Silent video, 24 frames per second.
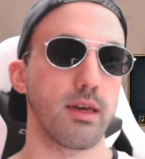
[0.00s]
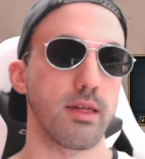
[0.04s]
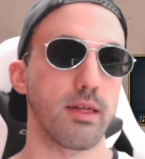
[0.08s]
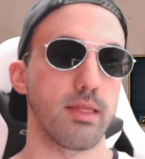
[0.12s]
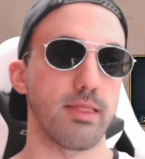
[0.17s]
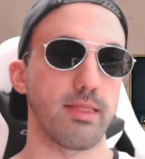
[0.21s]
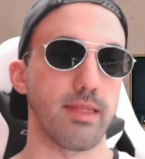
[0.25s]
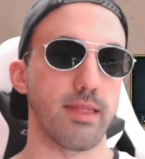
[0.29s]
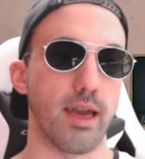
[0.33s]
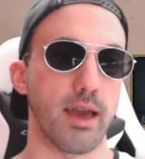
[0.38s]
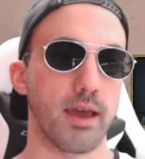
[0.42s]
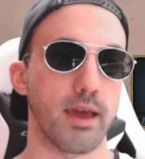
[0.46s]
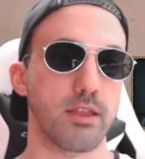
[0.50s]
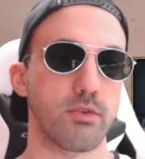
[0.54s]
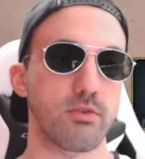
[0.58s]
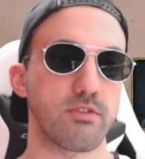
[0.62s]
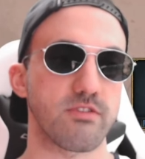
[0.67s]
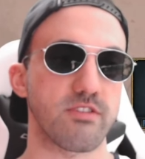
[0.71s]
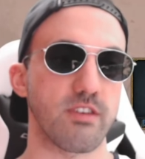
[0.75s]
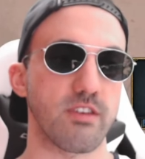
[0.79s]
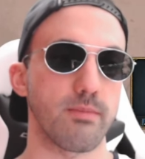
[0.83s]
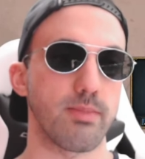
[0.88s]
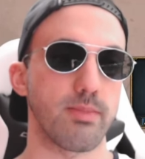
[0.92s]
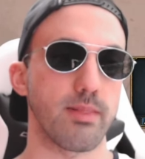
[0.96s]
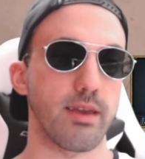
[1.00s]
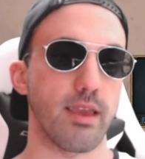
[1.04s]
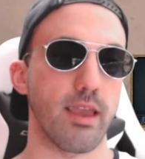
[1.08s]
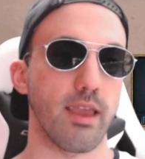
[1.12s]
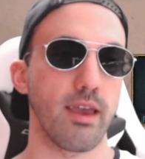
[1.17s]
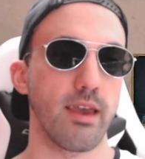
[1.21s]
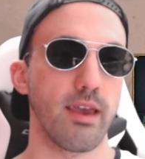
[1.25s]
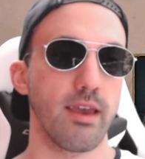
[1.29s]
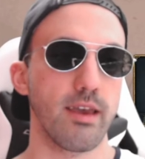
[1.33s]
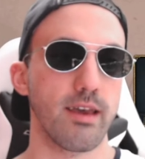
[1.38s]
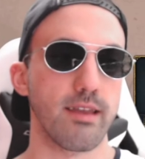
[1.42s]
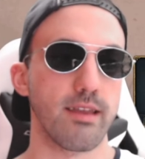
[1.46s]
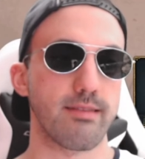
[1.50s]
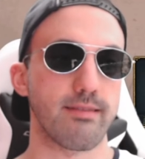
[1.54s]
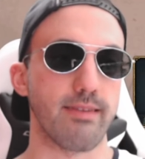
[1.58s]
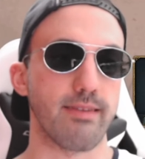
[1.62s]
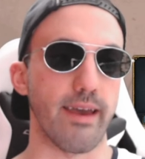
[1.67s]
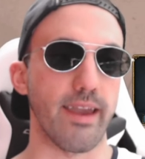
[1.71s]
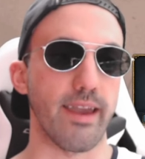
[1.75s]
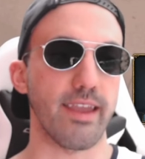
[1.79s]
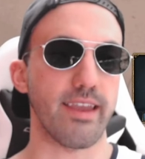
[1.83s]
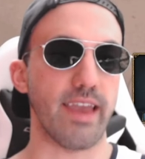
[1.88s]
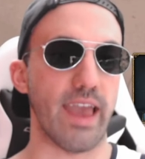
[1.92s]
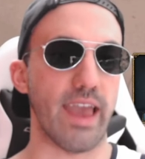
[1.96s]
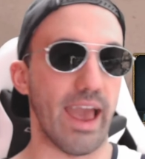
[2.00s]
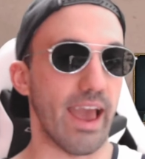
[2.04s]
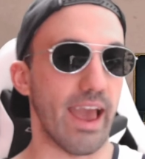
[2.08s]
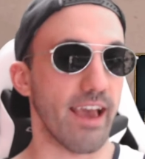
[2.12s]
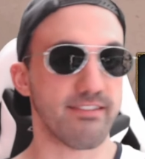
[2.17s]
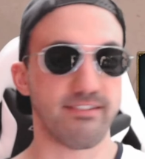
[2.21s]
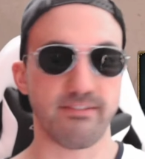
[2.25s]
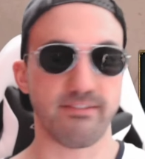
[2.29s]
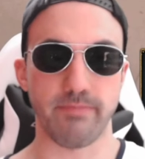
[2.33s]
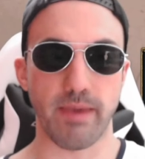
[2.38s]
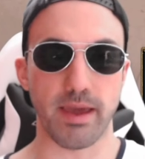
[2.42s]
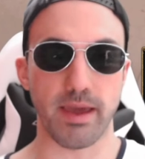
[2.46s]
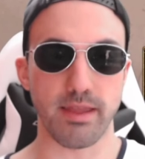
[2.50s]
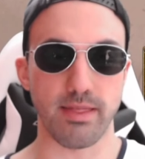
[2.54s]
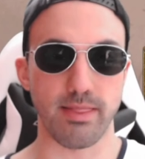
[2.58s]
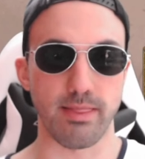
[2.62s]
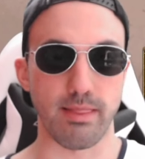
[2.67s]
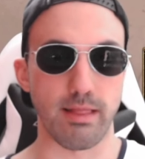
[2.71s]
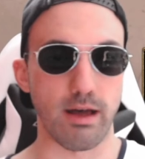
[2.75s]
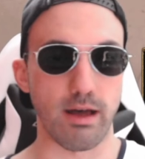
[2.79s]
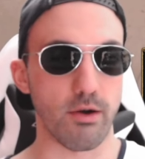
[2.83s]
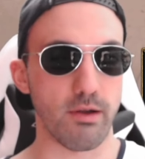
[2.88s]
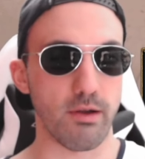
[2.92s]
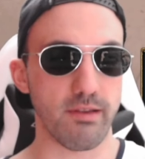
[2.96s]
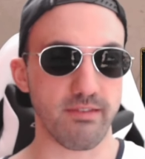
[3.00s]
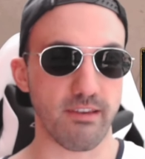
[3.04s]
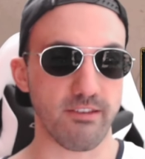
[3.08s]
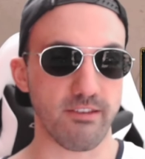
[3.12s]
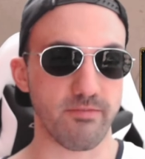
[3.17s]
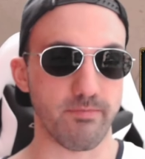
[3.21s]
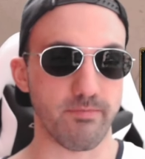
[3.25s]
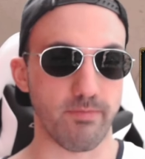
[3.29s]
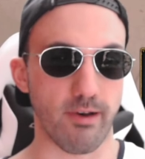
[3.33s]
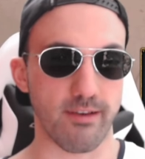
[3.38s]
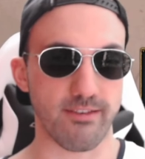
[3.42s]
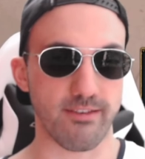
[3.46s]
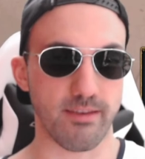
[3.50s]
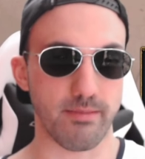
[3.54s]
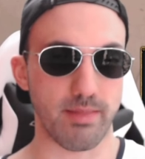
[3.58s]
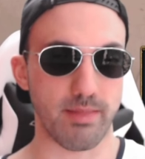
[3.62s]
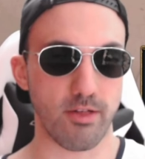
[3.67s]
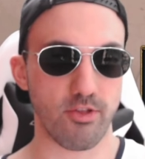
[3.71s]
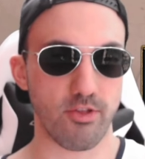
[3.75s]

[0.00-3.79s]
Then you simply take as many loans as possible,